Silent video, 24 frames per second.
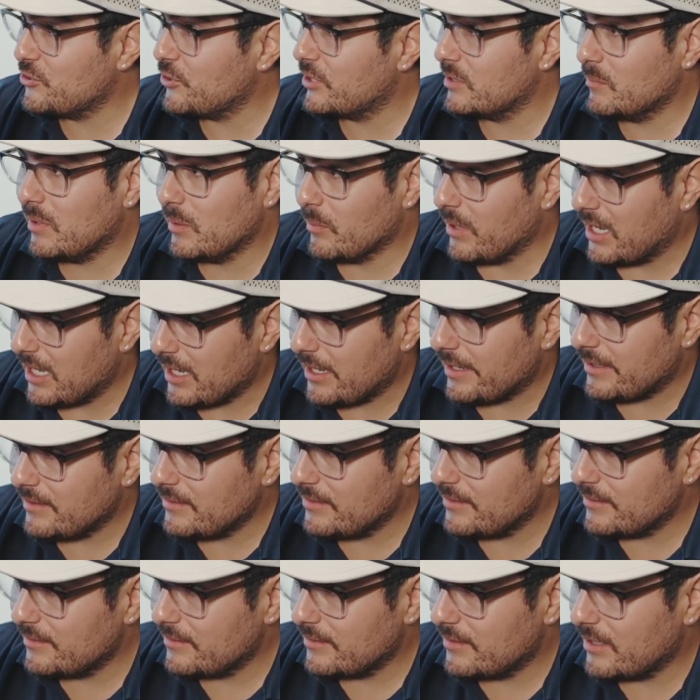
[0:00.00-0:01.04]
you're gonna be
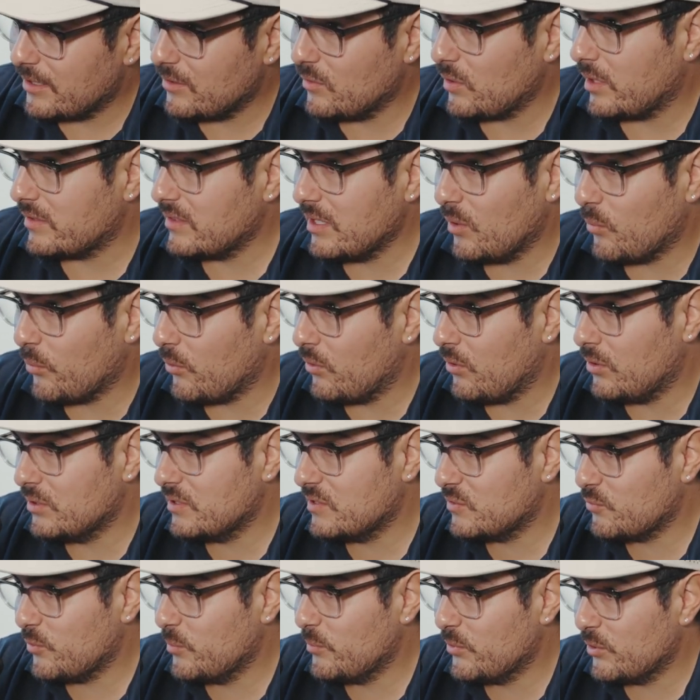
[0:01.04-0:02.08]
behind. And, I think we're all in
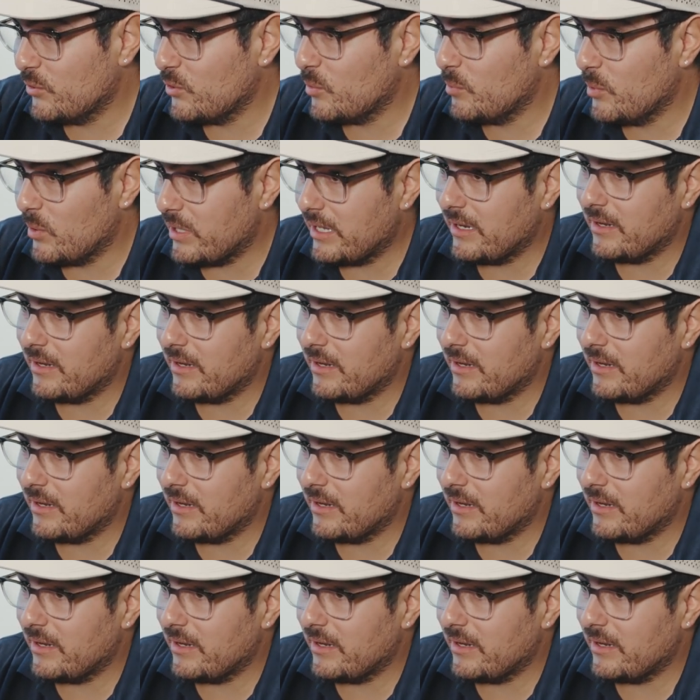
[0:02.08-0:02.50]
this room a little bit